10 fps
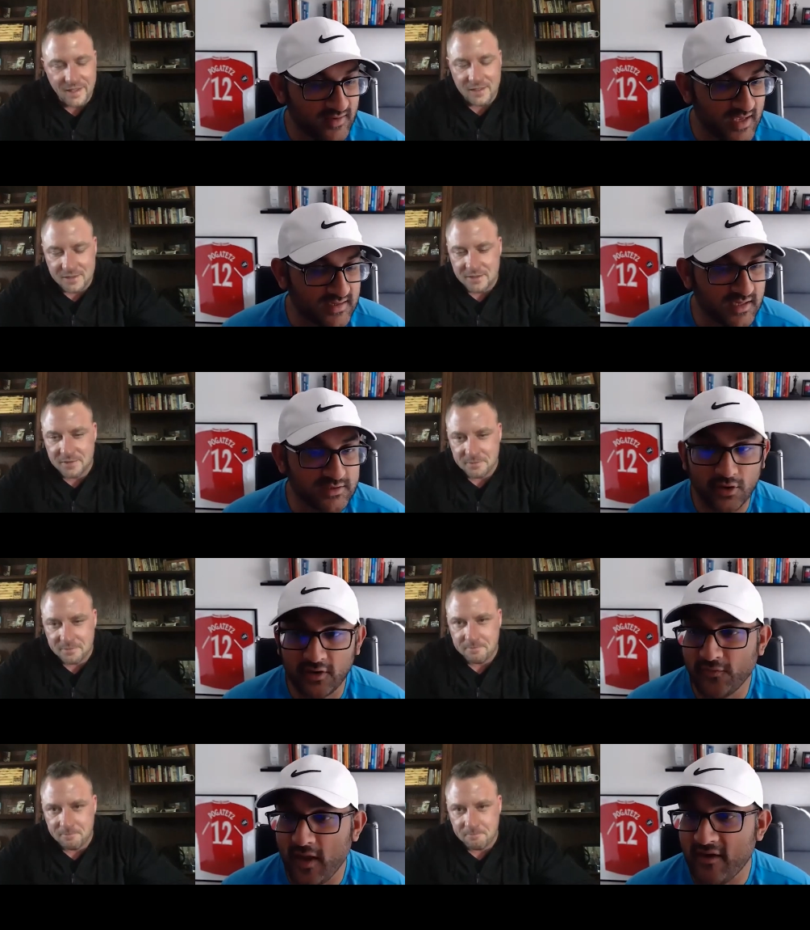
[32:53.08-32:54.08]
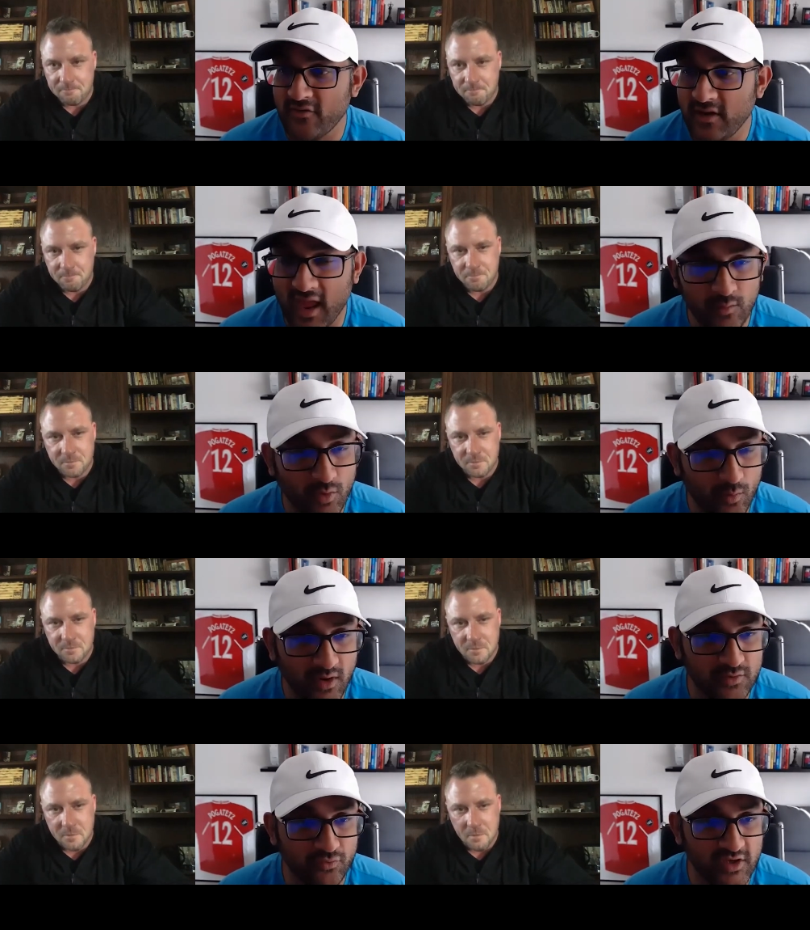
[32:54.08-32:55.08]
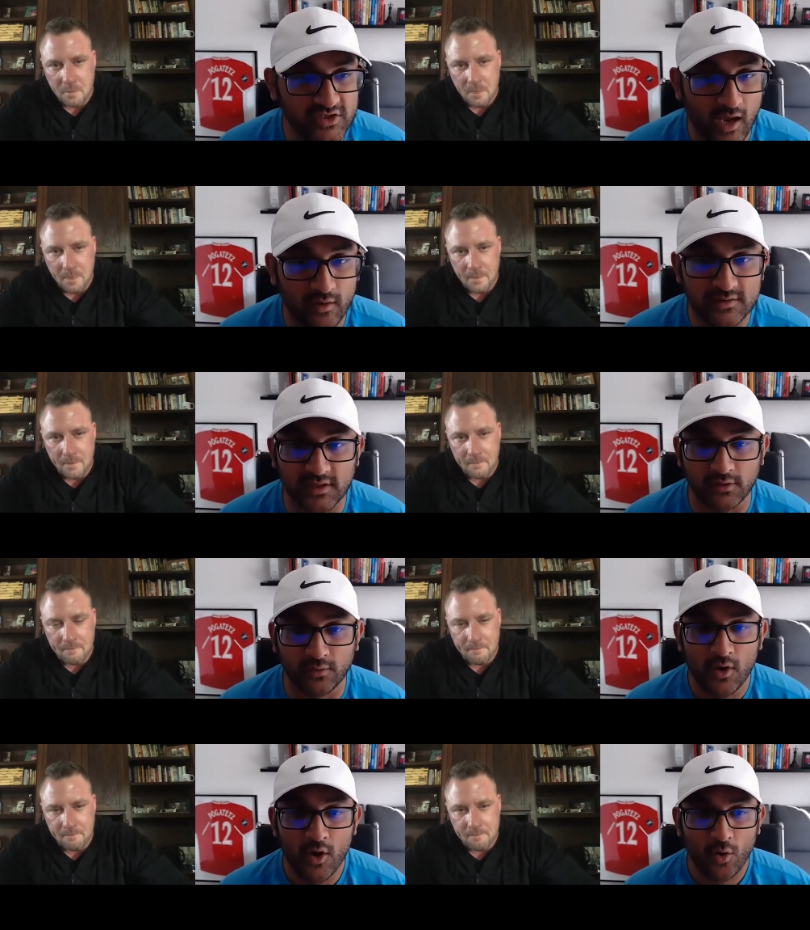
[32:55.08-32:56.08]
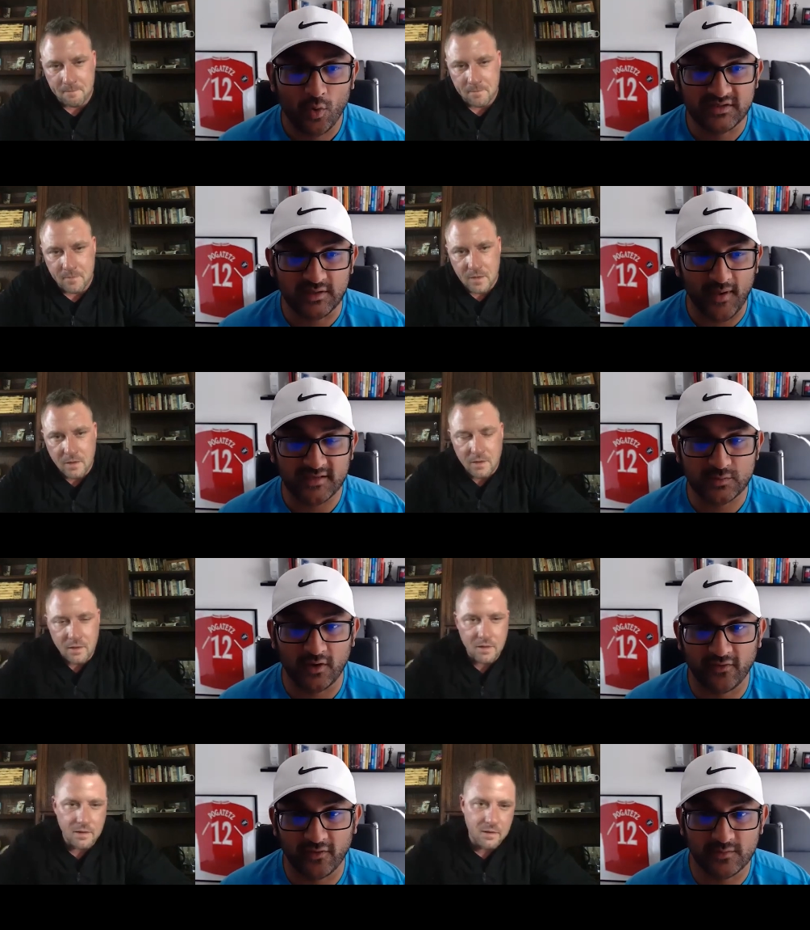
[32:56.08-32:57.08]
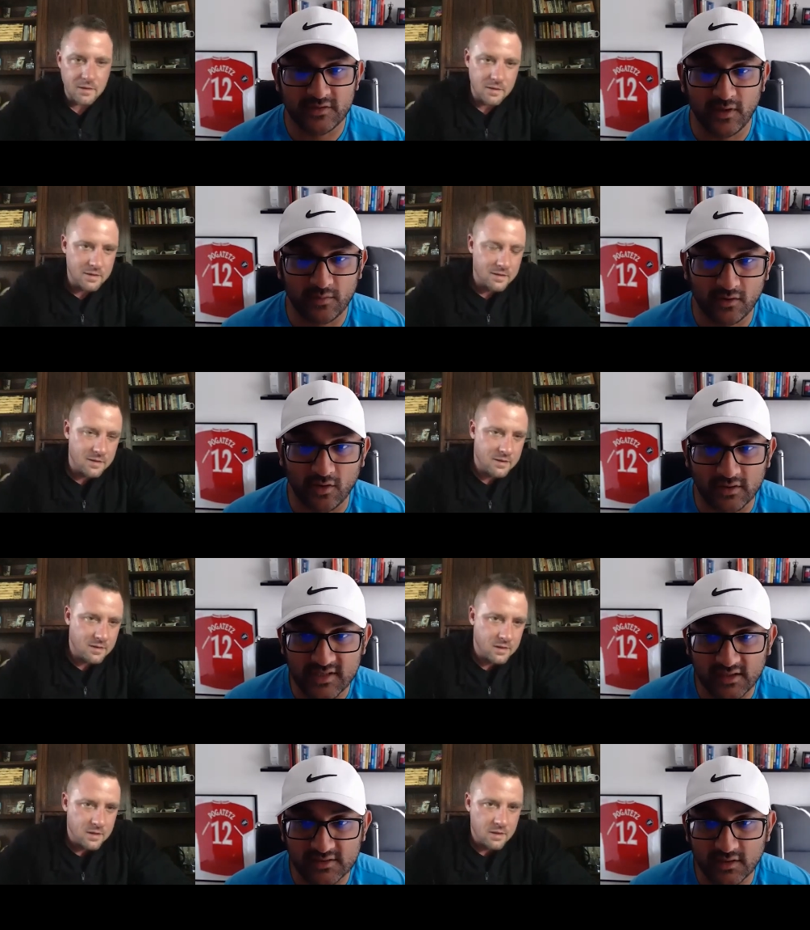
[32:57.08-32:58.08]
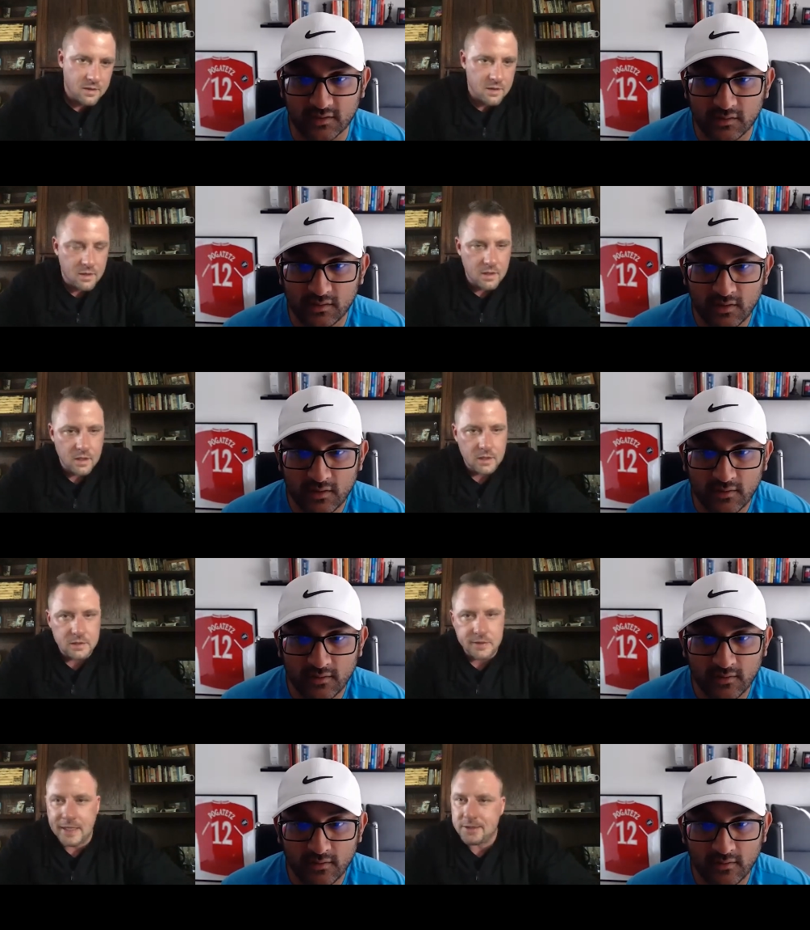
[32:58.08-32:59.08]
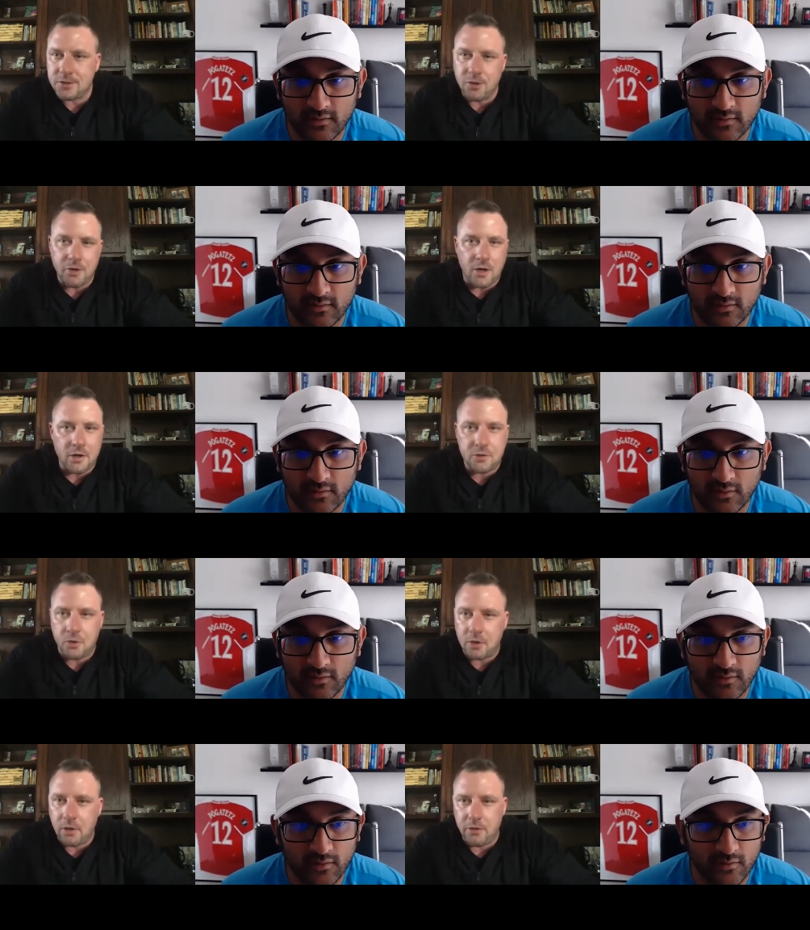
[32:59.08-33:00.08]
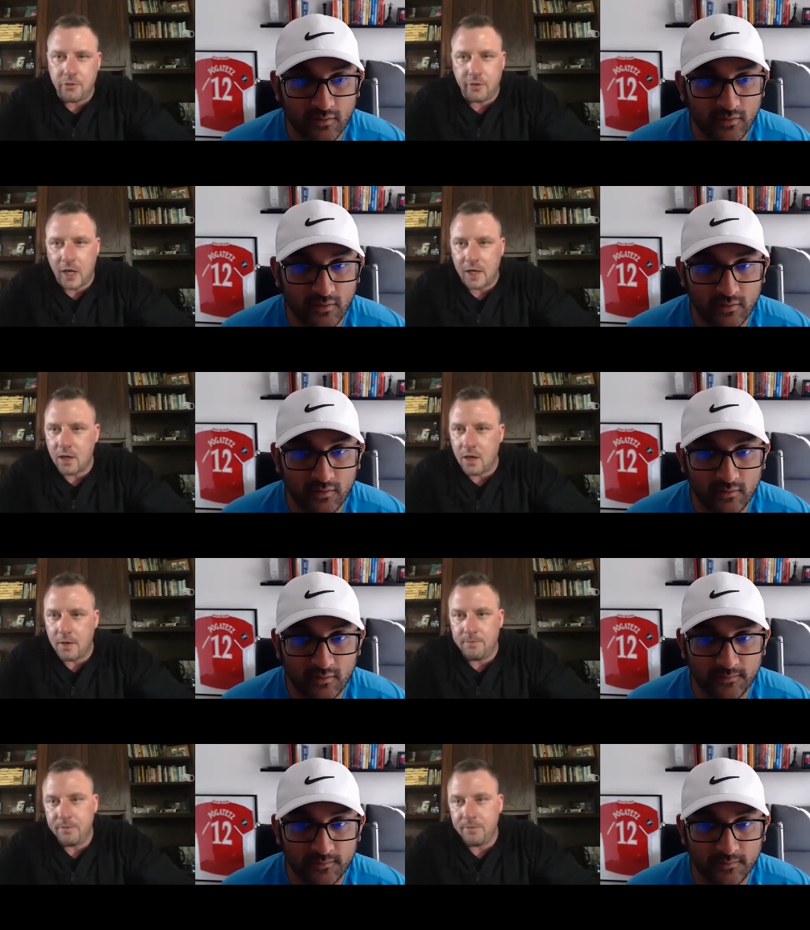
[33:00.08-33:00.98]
Speaker 1: fantastic. So if every anyone wanted to reach out to you, what's the best way for them to be able to contact you?
Speaker 2: Yeah, just go to hardcorecloser.com.